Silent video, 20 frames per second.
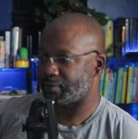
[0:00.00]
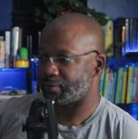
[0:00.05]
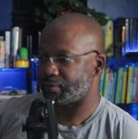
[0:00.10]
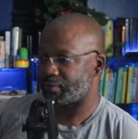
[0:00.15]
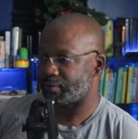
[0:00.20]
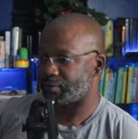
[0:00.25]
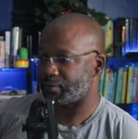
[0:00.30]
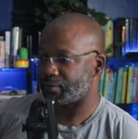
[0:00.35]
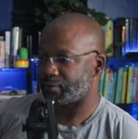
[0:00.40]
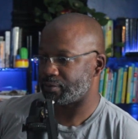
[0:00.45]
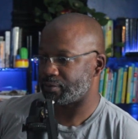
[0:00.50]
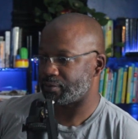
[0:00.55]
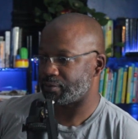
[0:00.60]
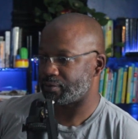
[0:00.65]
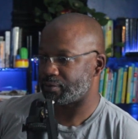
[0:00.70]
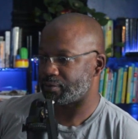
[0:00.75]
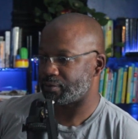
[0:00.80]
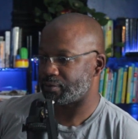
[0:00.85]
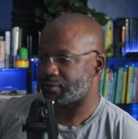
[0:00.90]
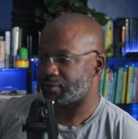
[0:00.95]

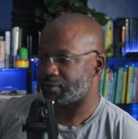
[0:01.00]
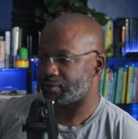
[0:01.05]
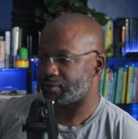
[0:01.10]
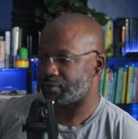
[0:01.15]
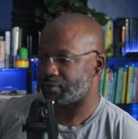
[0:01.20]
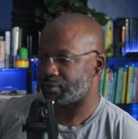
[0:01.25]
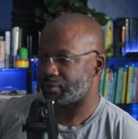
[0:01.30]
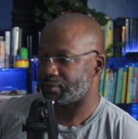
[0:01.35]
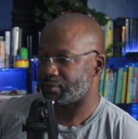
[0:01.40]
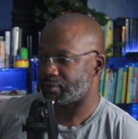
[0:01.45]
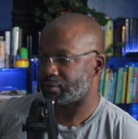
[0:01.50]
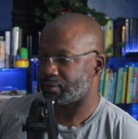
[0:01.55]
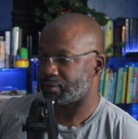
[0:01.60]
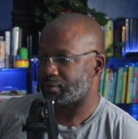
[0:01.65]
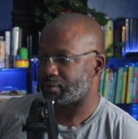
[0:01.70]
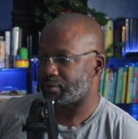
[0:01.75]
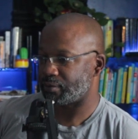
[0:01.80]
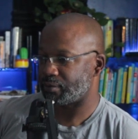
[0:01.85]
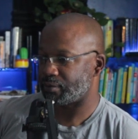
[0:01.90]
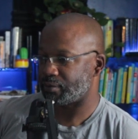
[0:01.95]

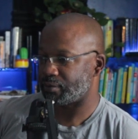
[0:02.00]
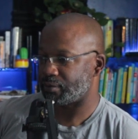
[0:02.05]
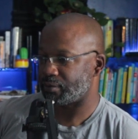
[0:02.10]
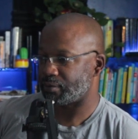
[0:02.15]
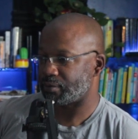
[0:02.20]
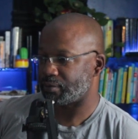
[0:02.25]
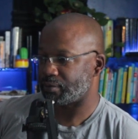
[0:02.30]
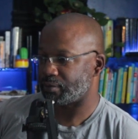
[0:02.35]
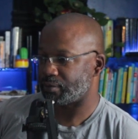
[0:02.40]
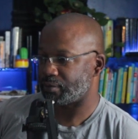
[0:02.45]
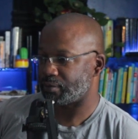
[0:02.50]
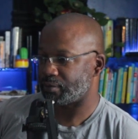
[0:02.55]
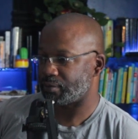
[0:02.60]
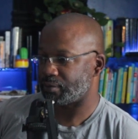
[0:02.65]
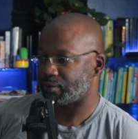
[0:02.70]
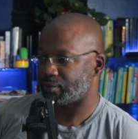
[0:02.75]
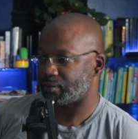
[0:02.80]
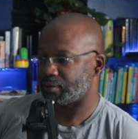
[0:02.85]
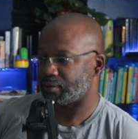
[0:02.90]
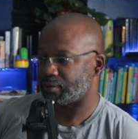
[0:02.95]

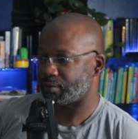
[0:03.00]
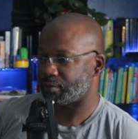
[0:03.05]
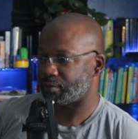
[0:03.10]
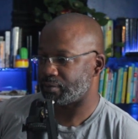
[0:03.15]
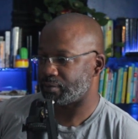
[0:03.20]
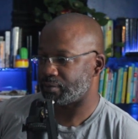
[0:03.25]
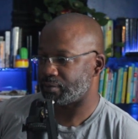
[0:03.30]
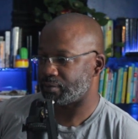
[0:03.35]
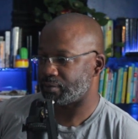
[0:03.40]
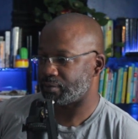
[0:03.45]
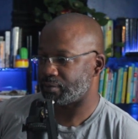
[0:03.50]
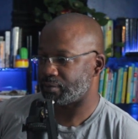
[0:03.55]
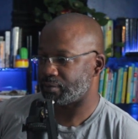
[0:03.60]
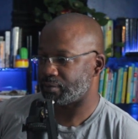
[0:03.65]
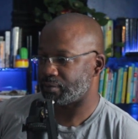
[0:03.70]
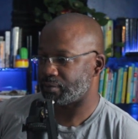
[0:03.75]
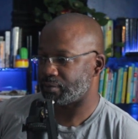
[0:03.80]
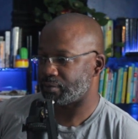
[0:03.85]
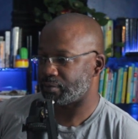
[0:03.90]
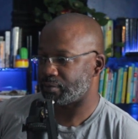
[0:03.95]

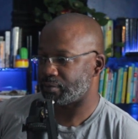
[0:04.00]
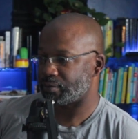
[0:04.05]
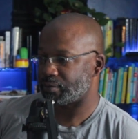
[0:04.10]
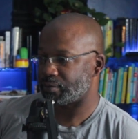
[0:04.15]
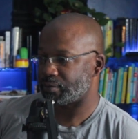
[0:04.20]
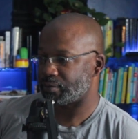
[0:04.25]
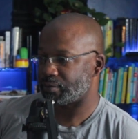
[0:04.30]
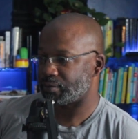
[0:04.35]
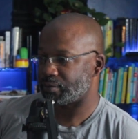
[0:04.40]
No one is speaking in this clip.